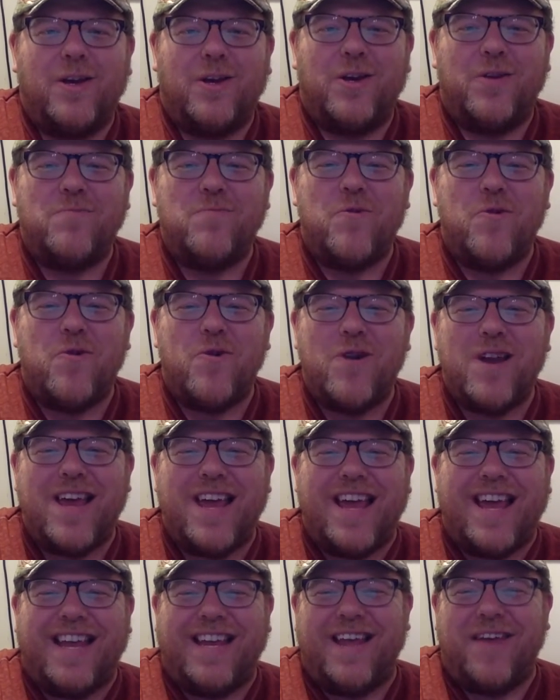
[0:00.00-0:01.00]
Good
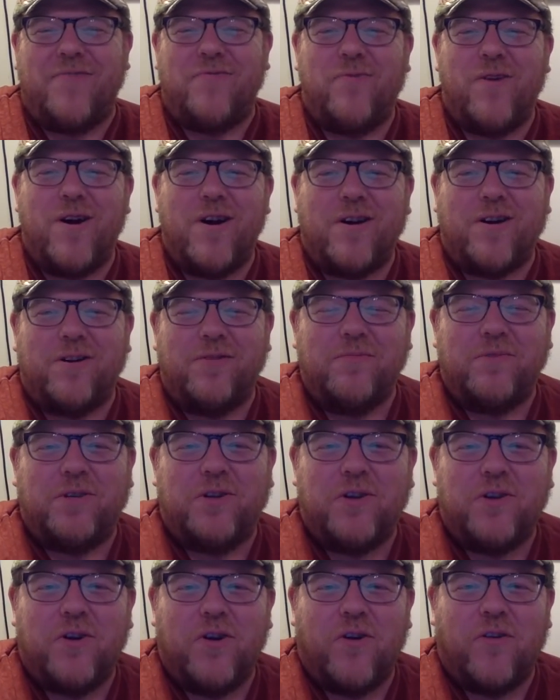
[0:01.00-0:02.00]
morning and welcome
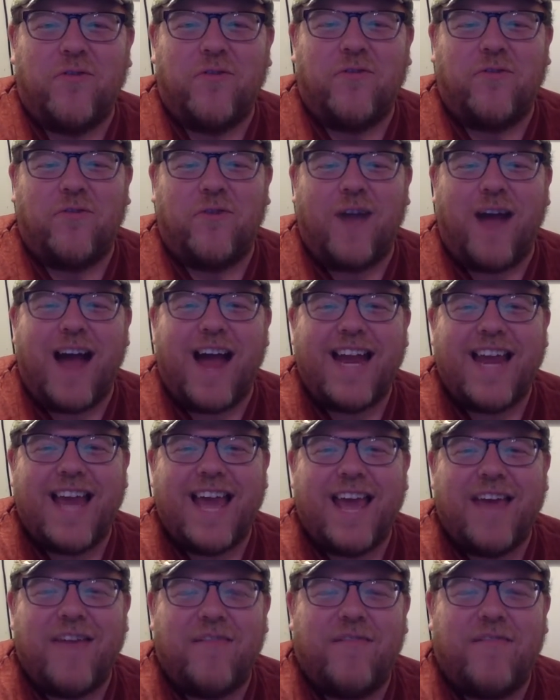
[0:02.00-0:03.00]
to your
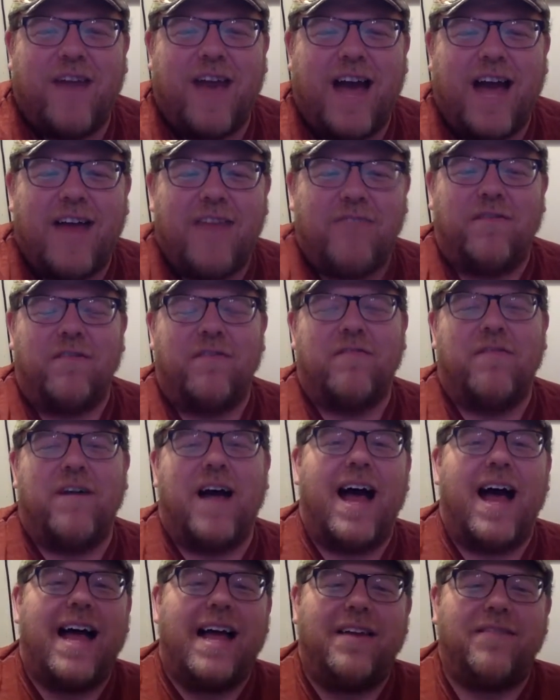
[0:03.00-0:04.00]
Friday 5 for
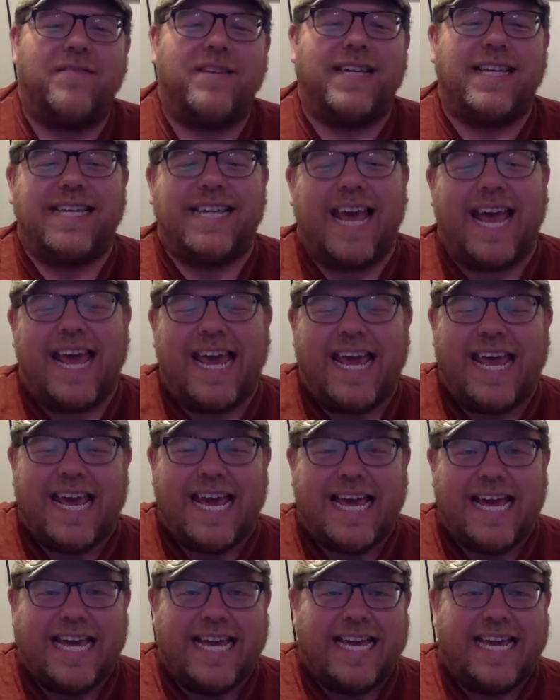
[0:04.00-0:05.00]
5 today.
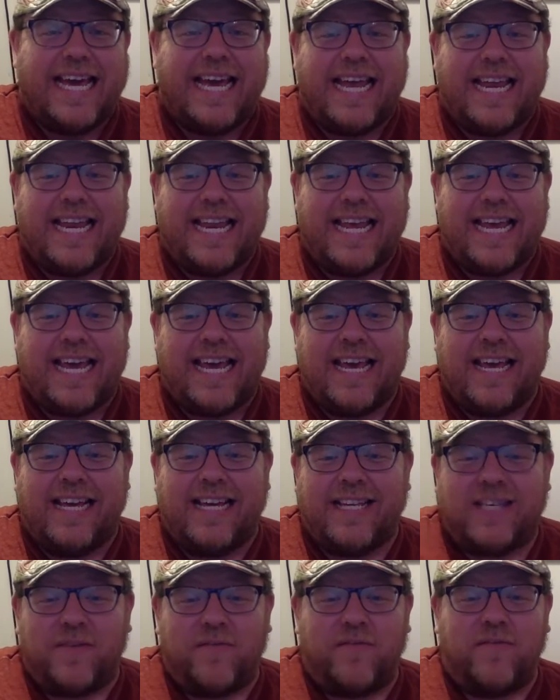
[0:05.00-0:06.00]
It
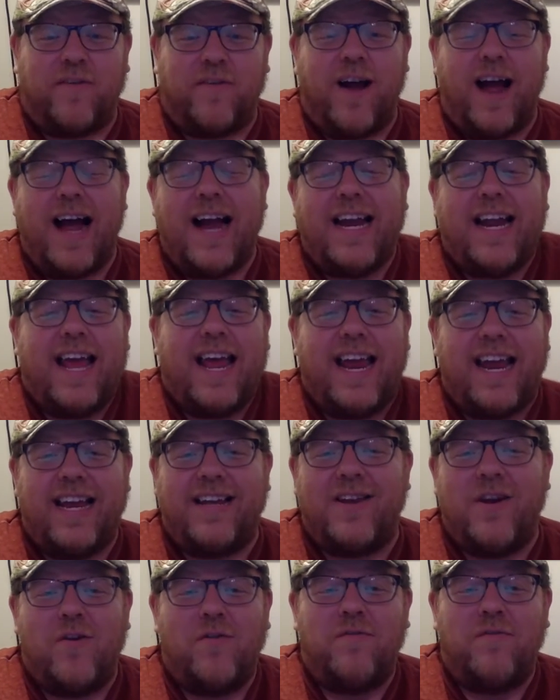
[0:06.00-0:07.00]
is Friday,
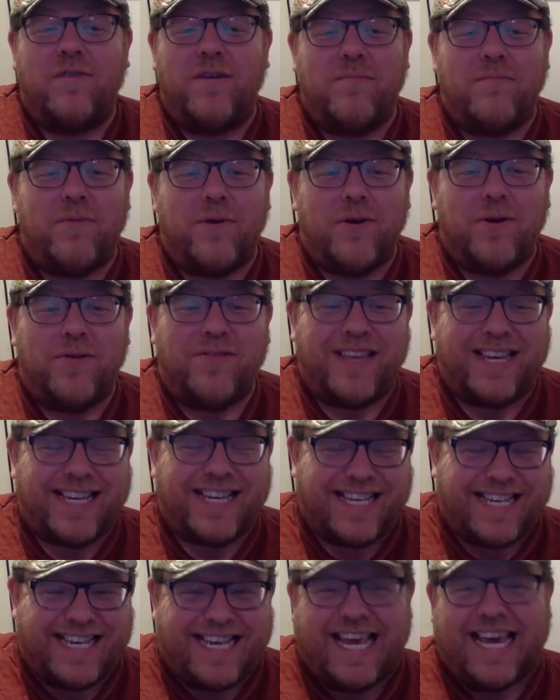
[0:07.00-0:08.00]
November the
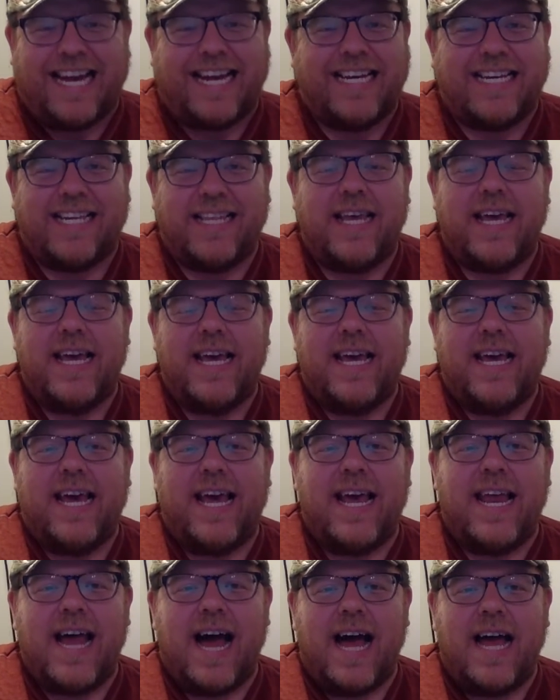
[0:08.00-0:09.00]
6th,
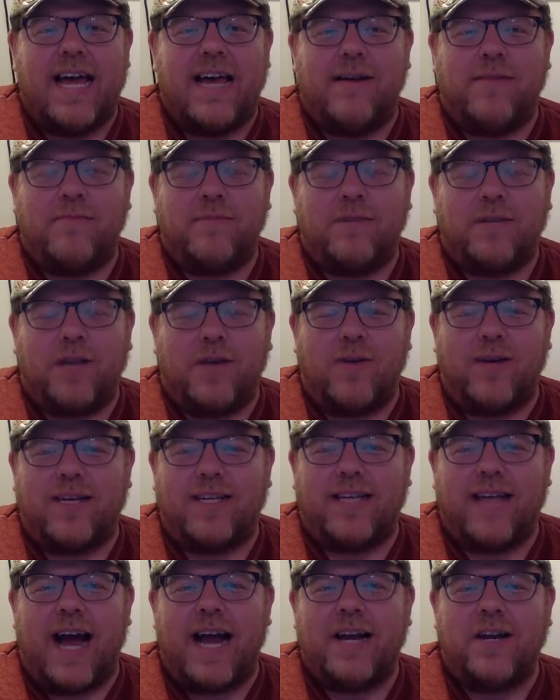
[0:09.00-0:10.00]
and I am so
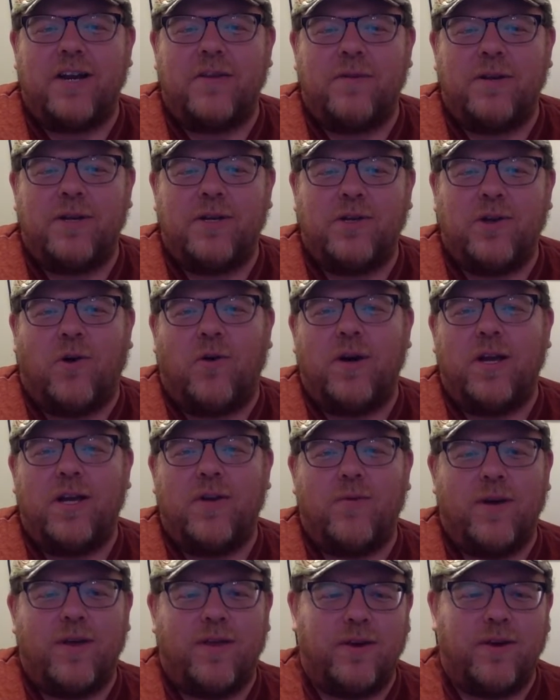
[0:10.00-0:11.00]
excited to be
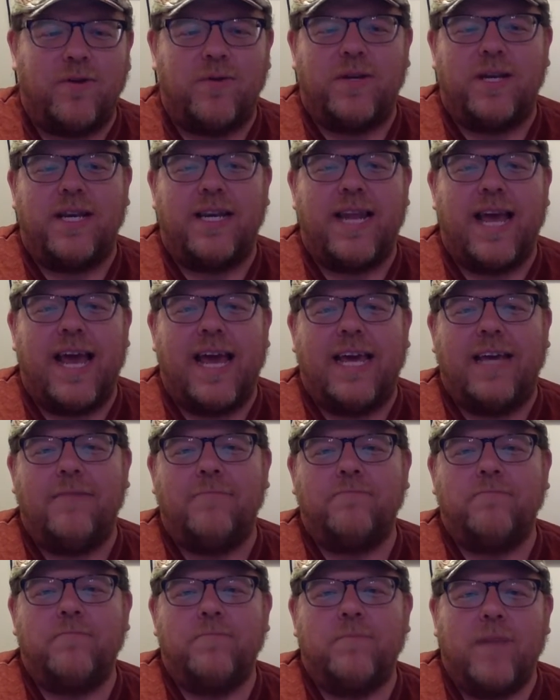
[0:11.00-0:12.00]
joining with you today.
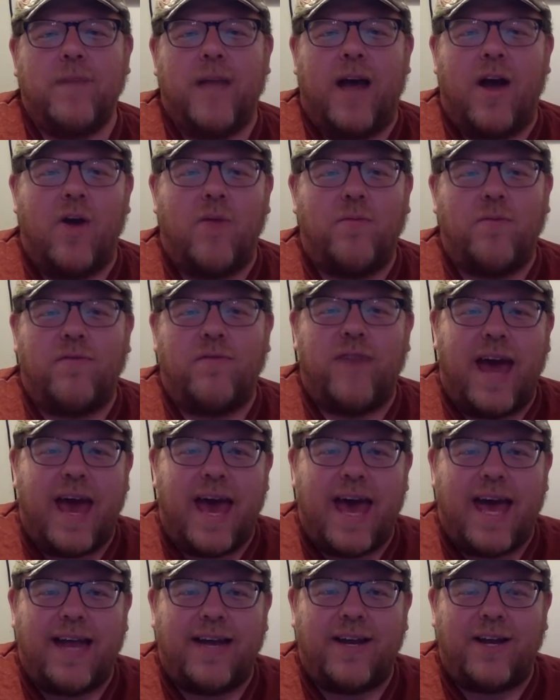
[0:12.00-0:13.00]
Hope you've
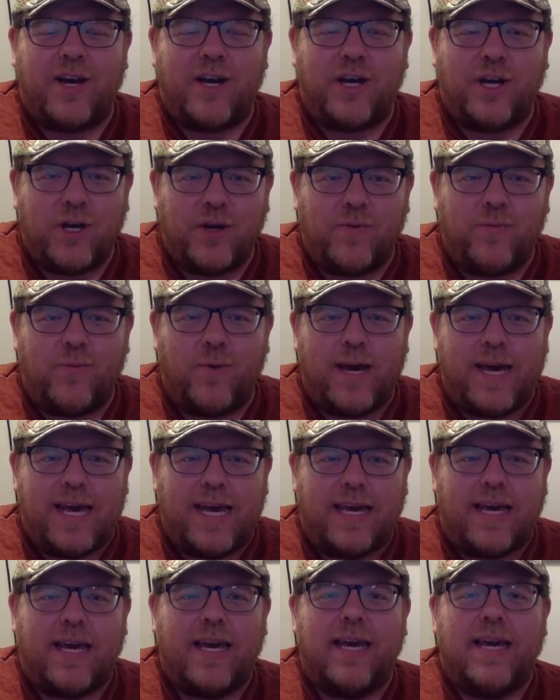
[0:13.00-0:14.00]
had a good
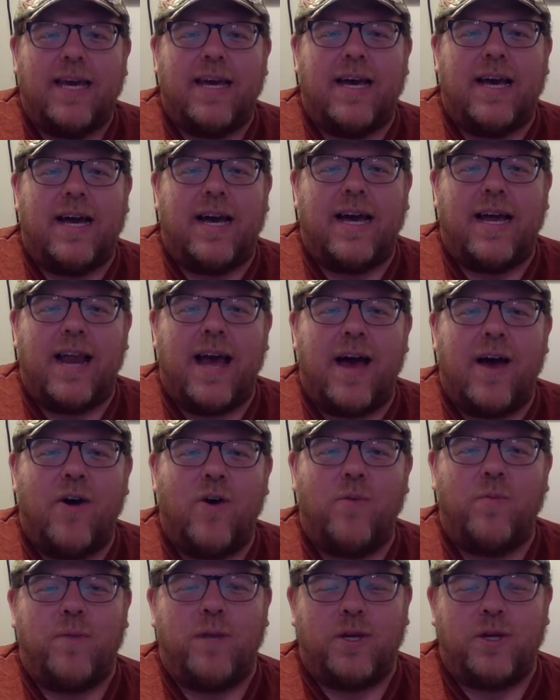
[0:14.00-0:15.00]
week. Uh, and I
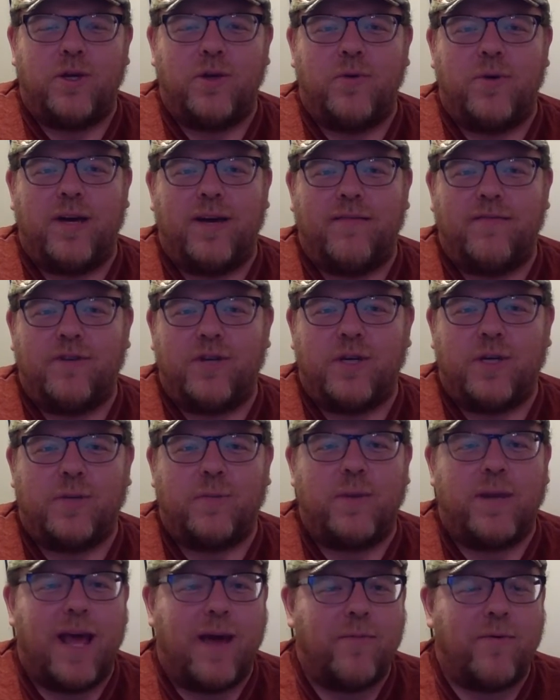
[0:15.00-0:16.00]
hope that you have just
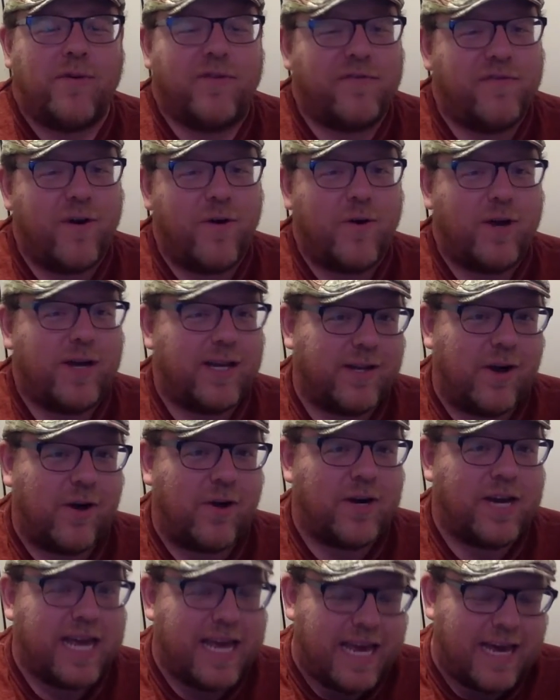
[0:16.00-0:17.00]
been able to focus
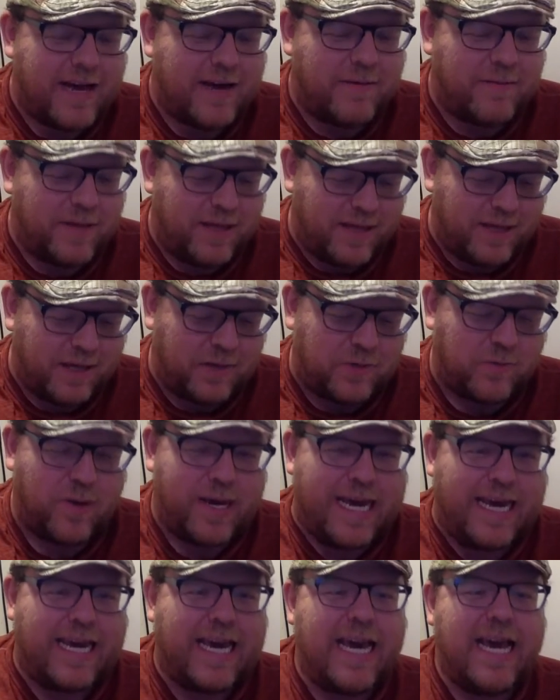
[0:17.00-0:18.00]
on him this
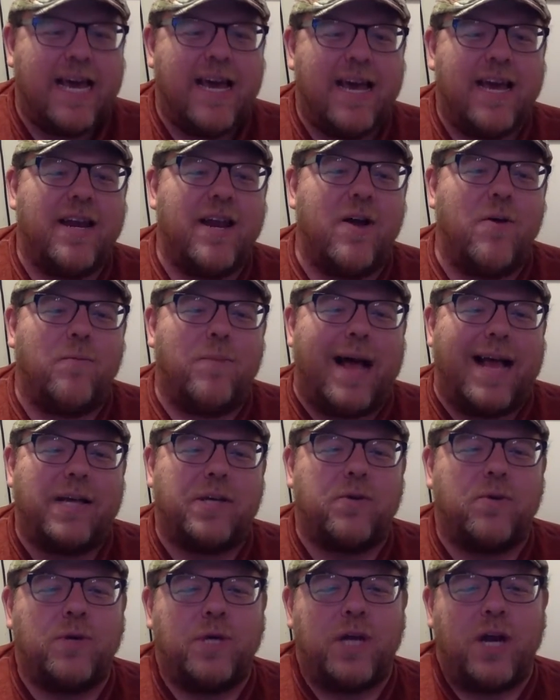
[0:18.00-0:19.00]
week. You know,
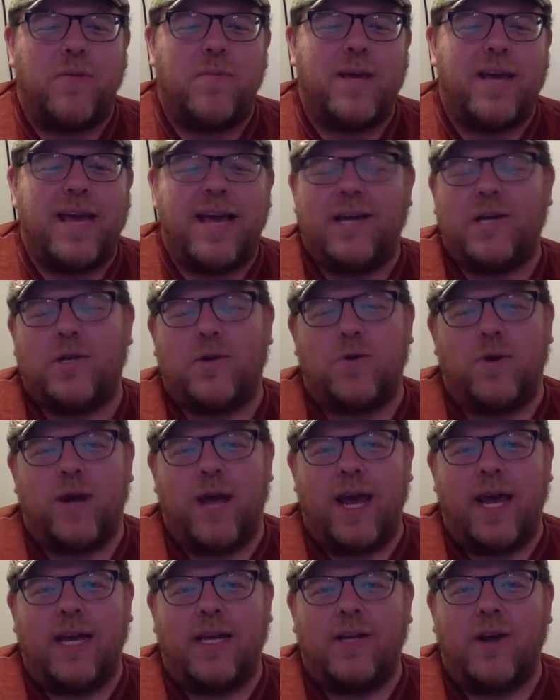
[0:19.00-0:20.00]
Pastor Jeremy
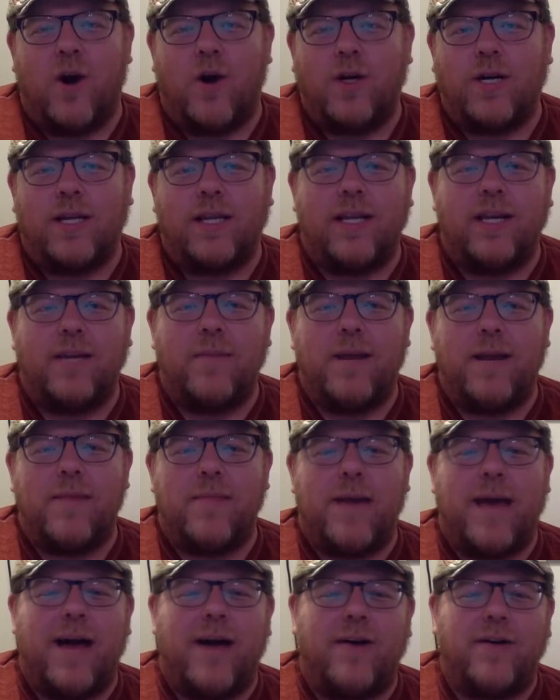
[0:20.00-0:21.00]
yesterday talked a little bit
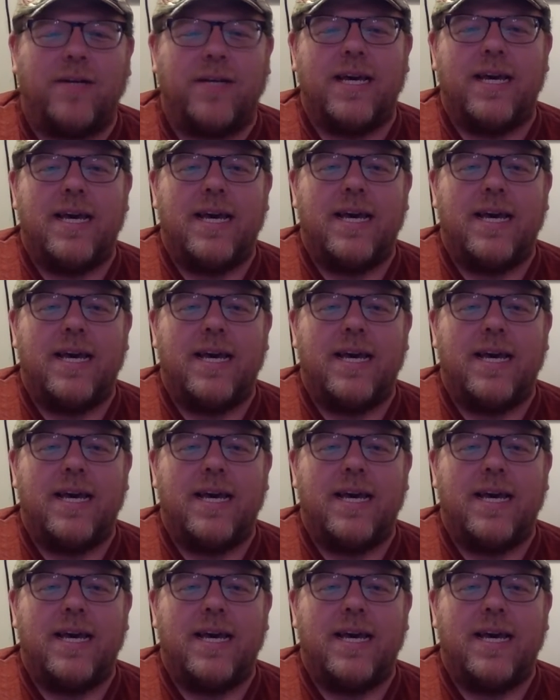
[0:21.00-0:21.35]
about